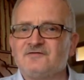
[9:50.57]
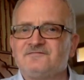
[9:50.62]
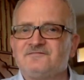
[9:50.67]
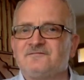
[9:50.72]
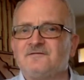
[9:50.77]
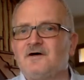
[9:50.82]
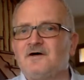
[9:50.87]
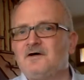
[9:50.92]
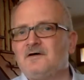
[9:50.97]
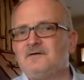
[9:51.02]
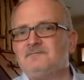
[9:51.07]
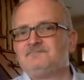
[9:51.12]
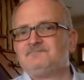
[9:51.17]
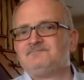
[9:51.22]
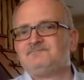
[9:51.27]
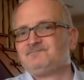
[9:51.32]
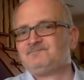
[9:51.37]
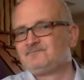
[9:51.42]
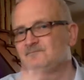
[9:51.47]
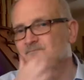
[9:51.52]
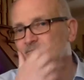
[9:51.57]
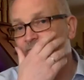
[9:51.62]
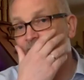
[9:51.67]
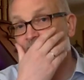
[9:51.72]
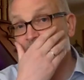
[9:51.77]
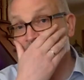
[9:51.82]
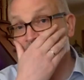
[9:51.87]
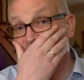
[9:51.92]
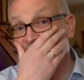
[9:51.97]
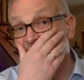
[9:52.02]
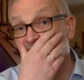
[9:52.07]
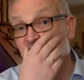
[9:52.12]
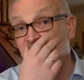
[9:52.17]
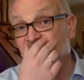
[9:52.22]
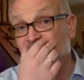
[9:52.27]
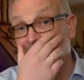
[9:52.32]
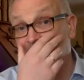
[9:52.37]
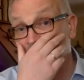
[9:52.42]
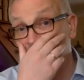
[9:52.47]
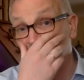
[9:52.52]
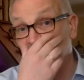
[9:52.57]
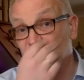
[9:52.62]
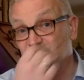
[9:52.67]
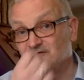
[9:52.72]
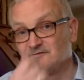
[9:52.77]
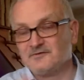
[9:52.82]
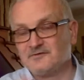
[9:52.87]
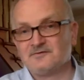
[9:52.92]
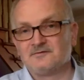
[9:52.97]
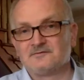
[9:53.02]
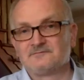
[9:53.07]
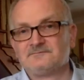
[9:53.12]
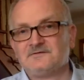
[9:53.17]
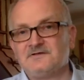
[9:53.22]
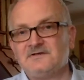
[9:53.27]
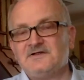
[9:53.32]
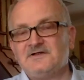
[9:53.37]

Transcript: from a previous album. So,